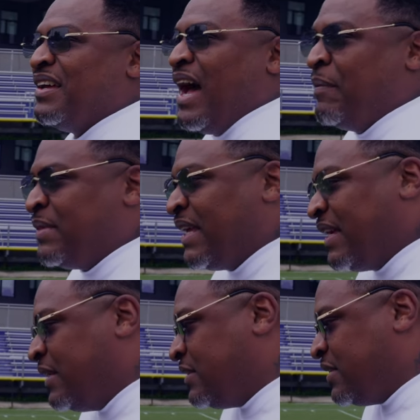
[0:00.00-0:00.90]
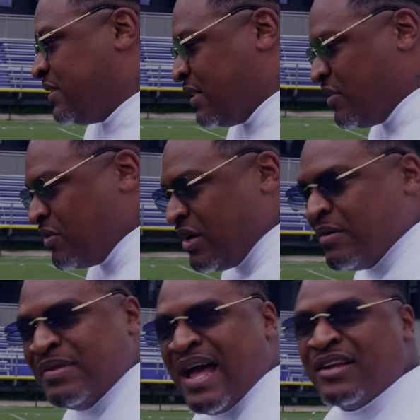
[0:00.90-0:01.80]
I'm thinking that this shit gonna
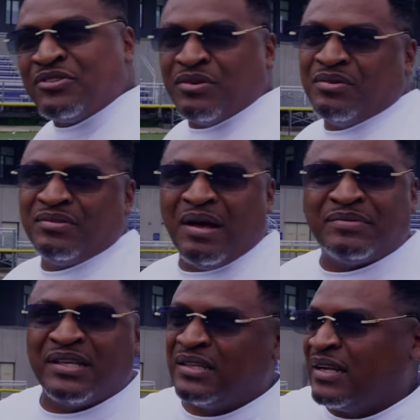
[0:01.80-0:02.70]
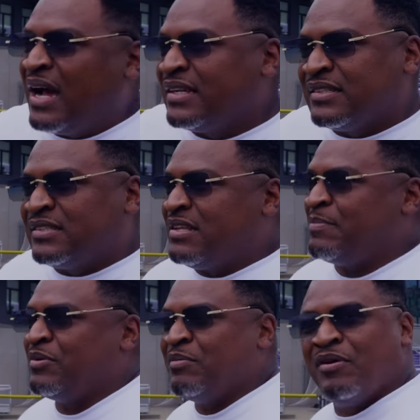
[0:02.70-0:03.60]
come natural. I'm thinking that I could just step
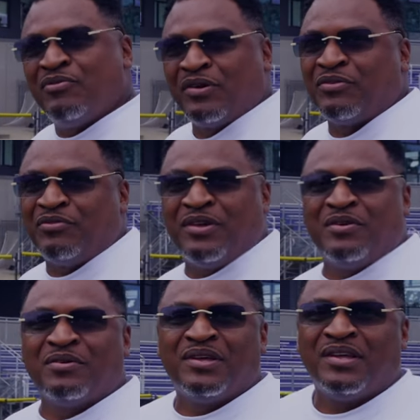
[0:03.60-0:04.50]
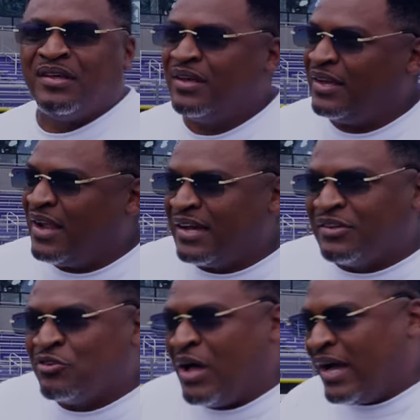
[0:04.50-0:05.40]
on the motherfucking field and I
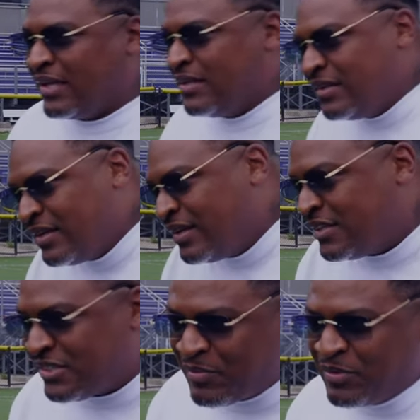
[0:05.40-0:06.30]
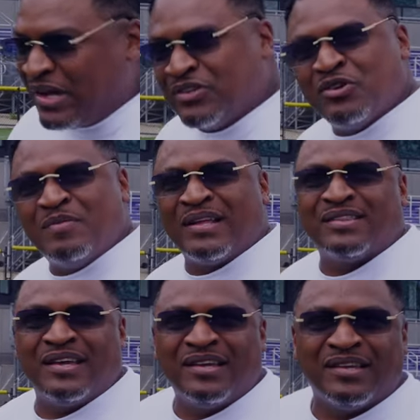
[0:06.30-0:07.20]
could do my
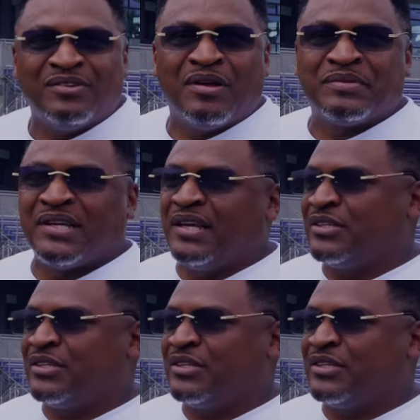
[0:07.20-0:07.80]
thing. You know what I'm saying?